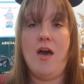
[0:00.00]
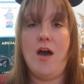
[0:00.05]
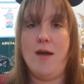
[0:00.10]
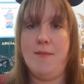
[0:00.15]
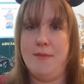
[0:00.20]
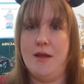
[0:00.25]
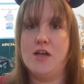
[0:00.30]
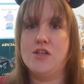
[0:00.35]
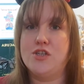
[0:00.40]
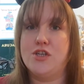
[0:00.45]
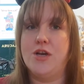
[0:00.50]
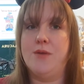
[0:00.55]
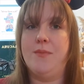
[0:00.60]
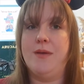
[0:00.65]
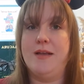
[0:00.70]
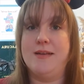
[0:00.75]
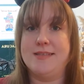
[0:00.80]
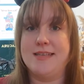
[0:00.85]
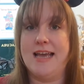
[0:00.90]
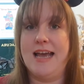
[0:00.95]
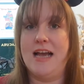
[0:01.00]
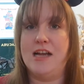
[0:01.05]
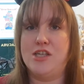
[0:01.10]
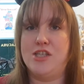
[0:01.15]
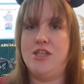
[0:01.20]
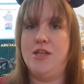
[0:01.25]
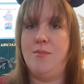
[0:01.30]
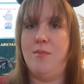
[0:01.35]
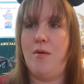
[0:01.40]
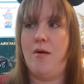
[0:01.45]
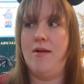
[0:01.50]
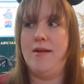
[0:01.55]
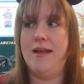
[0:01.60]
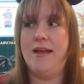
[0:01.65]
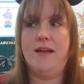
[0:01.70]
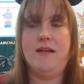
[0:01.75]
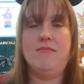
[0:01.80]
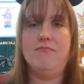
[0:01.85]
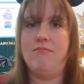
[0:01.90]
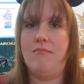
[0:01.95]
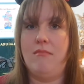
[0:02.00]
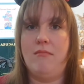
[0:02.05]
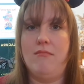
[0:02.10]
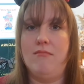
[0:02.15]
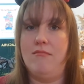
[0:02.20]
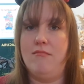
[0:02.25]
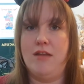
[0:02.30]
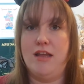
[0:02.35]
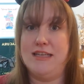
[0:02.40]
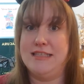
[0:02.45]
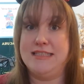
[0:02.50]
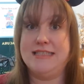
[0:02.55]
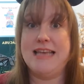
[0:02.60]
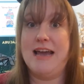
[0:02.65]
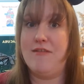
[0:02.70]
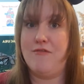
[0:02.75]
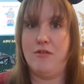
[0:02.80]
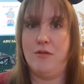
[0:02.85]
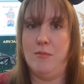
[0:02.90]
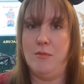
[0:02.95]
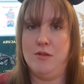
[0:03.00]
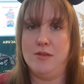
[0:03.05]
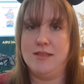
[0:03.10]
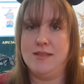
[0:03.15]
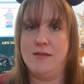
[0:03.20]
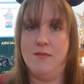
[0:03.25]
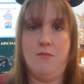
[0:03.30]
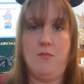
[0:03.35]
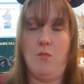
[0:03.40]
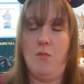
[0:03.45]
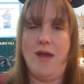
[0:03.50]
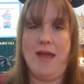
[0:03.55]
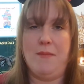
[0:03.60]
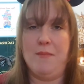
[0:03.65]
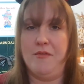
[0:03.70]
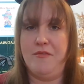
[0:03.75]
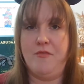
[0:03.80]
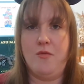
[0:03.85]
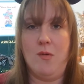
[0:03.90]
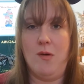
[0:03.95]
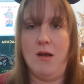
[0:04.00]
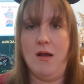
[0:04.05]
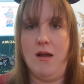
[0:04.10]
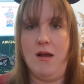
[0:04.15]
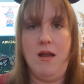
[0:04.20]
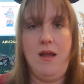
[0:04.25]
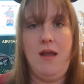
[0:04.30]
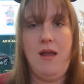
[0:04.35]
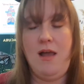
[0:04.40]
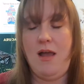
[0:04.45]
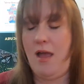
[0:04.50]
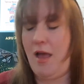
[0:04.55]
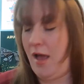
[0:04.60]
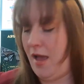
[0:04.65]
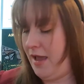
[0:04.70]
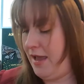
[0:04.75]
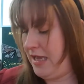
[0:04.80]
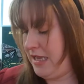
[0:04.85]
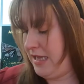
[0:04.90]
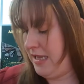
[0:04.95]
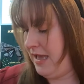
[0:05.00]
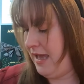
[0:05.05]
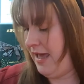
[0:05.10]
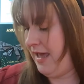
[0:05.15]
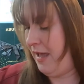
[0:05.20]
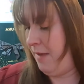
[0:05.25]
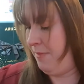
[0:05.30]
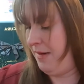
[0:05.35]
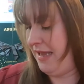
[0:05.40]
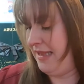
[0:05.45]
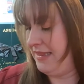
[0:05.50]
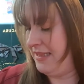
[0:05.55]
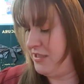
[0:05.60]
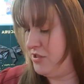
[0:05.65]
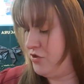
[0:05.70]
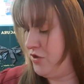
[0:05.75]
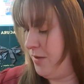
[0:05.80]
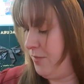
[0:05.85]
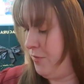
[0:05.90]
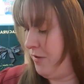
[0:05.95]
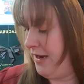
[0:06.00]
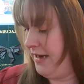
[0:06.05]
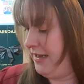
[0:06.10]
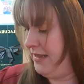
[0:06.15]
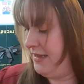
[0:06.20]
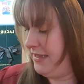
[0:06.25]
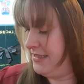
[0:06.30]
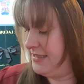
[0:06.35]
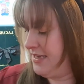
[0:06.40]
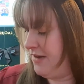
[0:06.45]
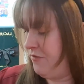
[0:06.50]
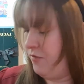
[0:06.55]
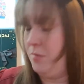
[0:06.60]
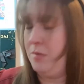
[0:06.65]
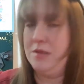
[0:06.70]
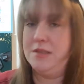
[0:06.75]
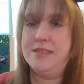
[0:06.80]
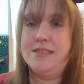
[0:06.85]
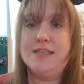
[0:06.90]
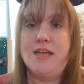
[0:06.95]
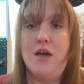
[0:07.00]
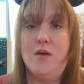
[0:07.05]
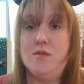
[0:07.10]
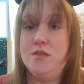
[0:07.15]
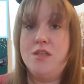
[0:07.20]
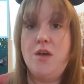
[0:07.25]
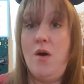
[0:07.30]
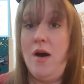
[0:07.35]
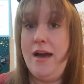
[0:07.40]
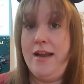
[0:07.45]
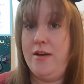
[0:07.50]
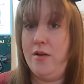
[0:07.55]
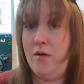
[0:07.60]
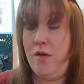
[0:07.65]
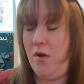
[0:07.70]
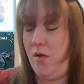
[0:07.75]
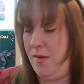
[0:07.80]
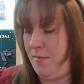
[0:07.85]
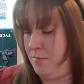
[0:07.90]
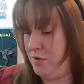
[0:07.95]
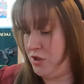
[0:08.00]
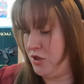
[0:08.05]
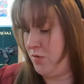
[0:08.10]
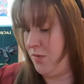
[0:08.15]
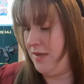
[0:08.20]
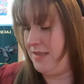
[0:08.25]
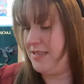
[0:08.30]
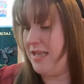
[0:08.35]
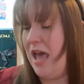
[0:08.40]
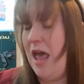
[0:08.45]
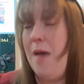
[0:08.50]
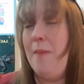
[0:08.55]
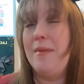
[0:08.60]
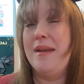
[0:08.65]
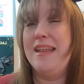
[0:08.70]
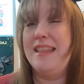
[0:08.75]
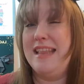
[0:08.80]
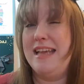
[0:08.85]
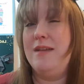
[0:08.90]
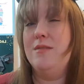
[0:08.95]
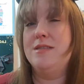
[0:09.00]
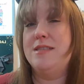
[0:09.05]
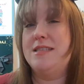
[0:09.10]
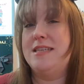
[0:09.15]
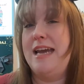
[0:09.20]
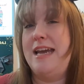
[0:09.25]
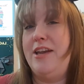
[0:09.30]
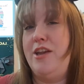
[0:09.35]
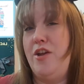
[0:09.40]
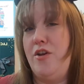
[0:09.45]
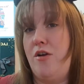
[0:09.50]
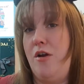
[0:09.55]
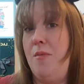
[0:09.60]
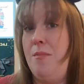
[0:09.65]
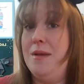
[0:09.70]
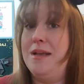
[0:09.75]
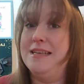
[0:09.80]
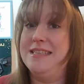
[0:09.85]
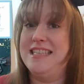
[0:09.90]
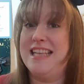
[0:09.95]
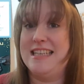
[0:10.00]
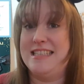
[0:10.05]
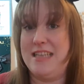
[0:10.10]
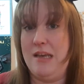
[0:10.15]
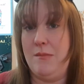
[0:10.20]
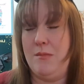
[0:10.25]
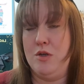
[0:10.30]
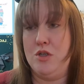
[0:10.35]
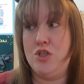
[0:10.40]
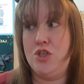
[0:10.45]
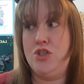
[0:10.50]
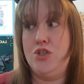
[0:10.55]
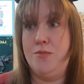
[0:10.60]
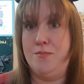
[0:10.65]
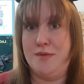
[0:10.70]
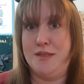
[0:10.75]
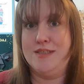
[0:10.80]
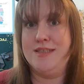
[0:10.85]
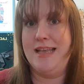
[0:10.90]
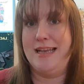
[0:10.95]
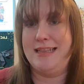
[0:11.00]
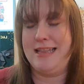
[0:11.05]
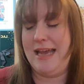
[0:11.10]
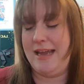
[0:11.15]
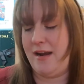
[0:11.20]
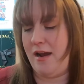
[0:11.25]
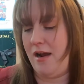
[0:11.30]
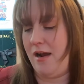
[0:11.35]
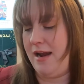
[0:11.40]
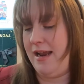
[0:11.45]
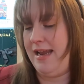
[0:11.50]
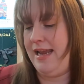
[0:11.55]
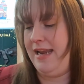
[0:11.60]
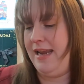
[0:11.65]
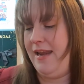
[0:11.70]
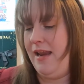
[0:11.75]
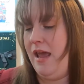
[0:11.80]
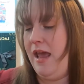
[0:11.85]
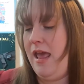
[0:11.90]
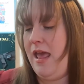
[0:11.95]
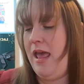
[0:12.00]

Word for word: I'm not sure because I actually bought it like several months way before I uh, planned this trip or anything several months ago, so I don't know how much it was, but I think it was 10 euro because that's how much jumpers like that are in